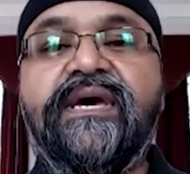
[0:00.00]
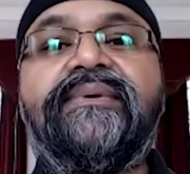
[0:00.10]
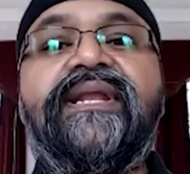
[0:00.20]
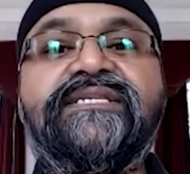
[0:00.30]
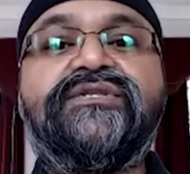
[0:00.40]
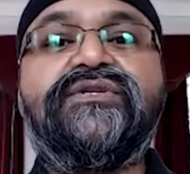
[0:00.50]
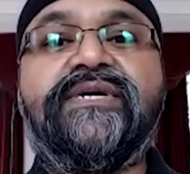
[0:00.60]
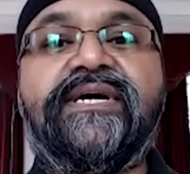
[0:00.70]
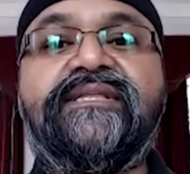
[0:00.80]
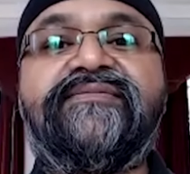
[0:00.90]
But let's just
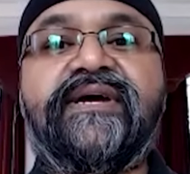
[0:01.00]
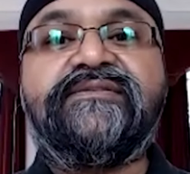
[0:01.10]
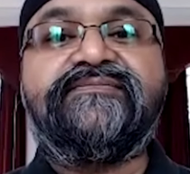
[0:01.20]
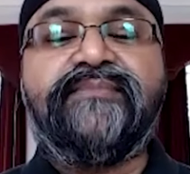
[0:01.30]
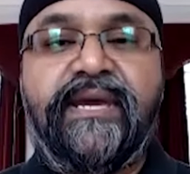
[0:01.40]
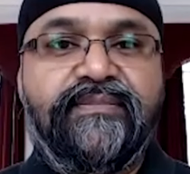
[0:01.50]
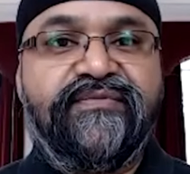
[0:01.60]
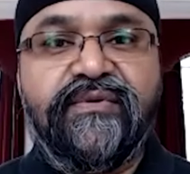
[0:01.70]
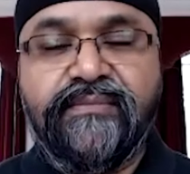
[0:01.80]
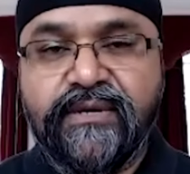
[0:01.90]
look at the fact of paper
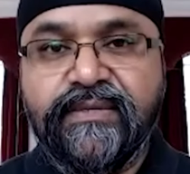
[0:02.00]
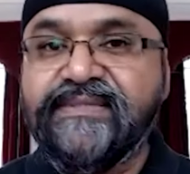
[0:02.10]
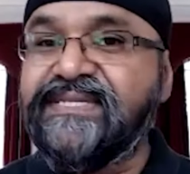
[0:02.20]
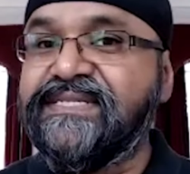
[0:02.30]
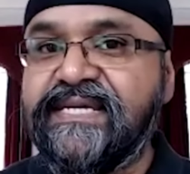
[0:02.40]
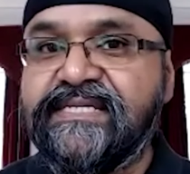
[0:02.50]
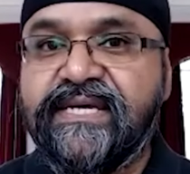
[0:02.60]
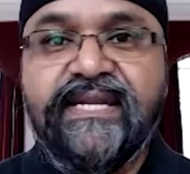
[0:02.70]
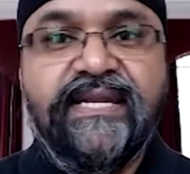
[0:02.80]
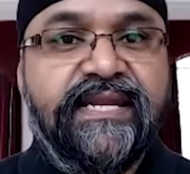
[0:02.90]
for a moment, This is easier
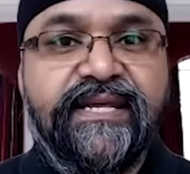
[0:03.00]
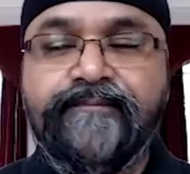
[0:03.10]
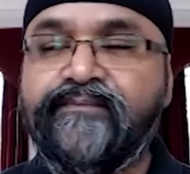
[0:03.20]
and linear.